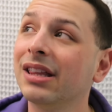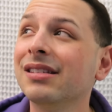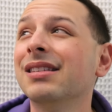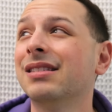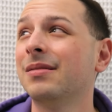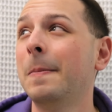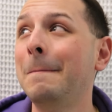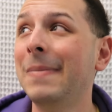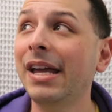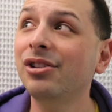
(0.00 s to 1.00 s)
Like, this is
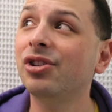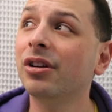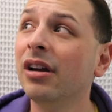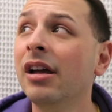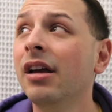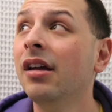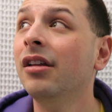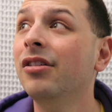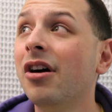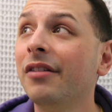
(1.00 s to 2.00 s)
major,
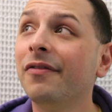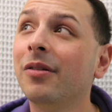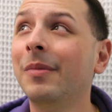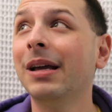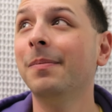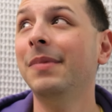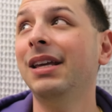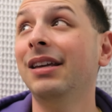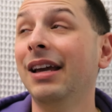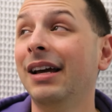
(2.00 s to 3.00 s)
not from like me